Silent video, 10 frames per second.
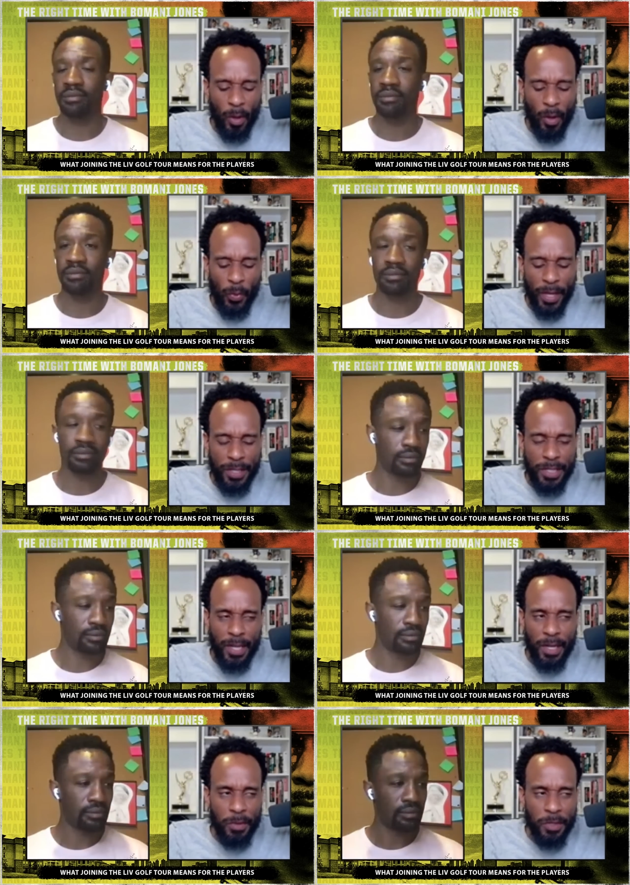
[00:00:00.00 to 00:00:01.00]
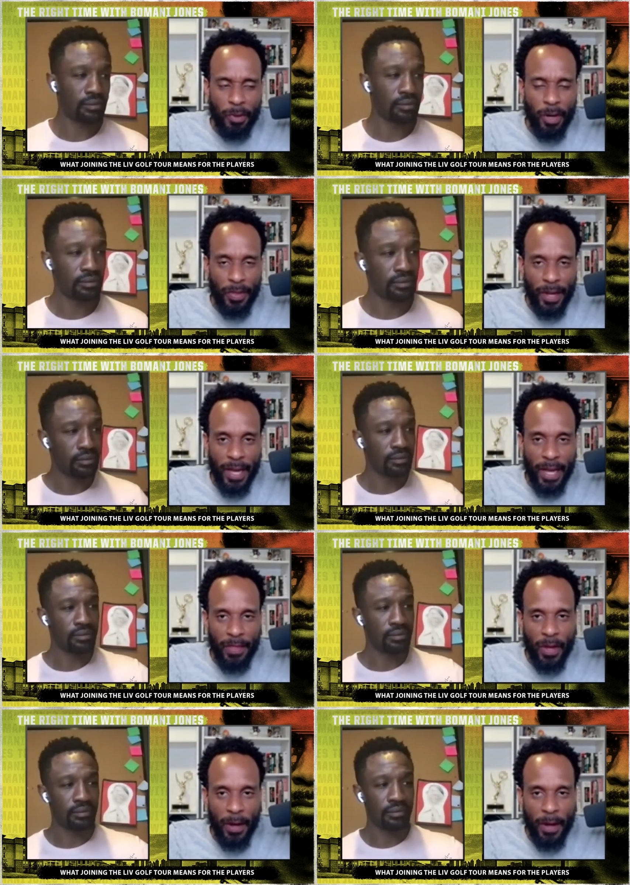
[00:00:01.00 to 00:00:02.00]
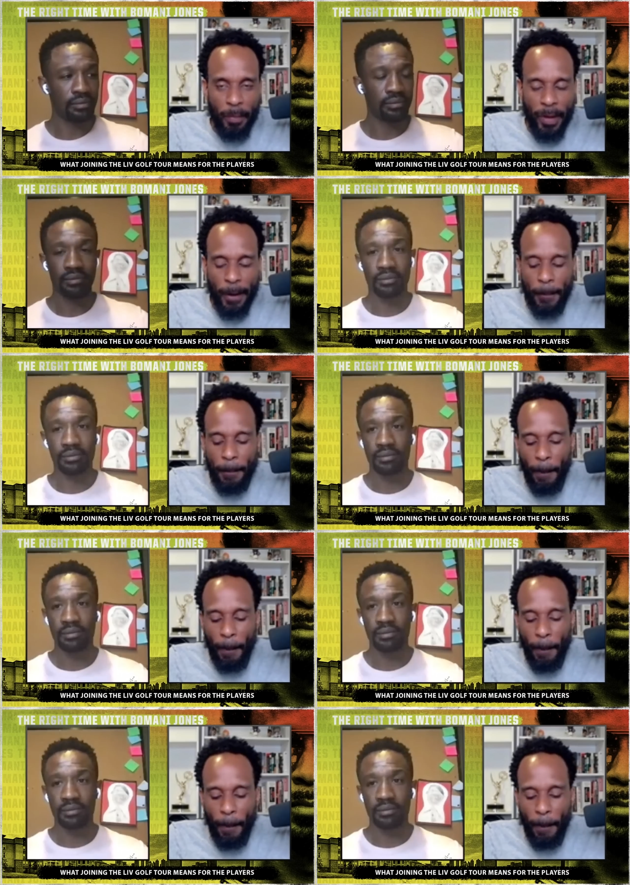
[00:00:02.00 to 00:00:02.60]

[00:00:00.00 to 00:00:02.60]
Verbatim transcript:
Speaker 1: on Wednesday, and it was a part that I hadn't thought about.